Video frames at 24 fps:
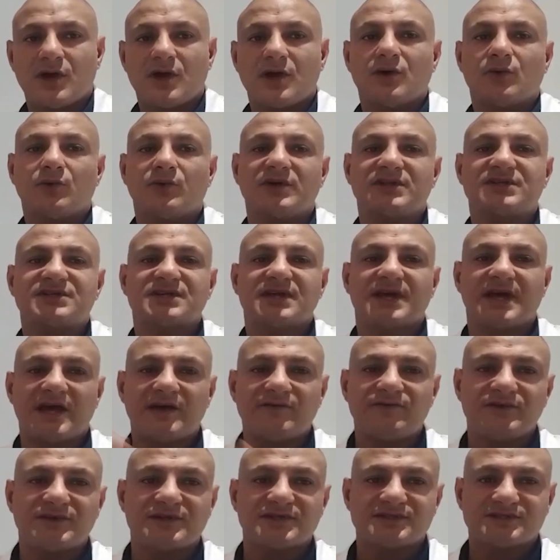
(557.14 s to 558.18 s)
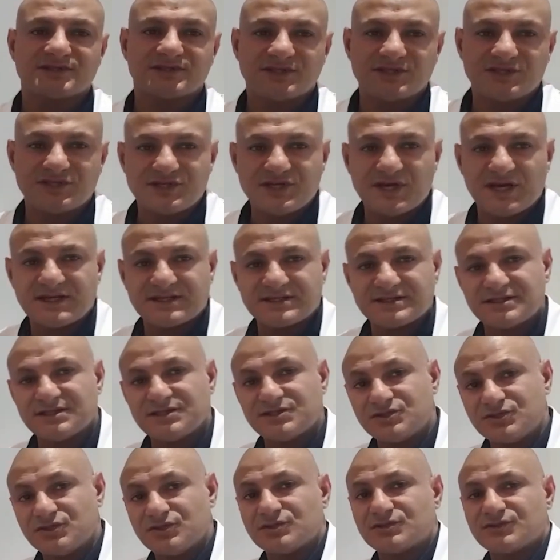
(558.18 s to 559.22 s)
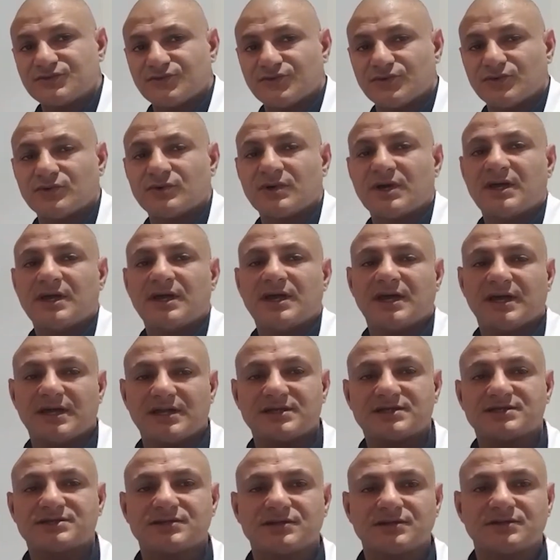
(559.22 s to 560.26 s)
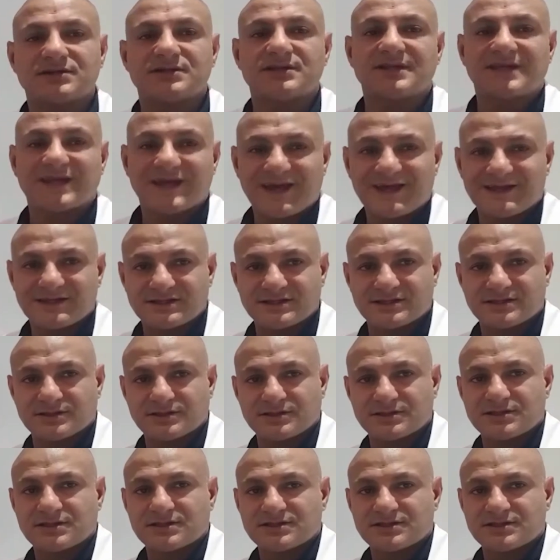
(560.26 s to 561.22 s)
which evidence suggests is useful in certain cancers.